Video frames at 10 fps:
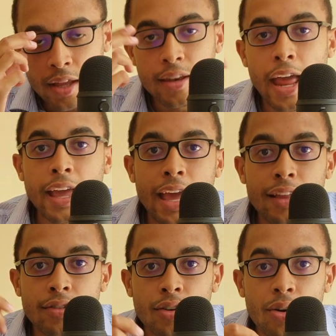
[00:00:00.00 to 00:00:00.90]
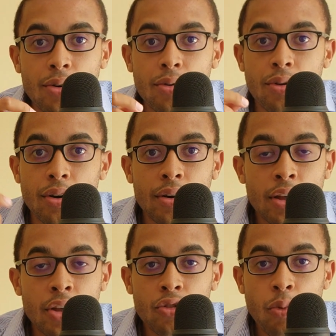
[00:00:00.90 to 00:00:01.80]
decades ago or
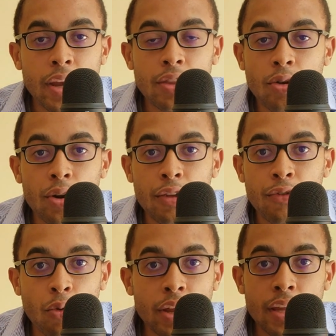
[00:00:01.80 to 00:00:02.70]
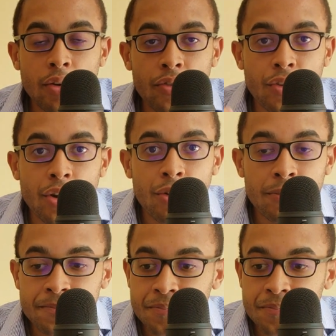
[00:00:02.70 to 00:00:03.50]
20, 30, 40 years ago?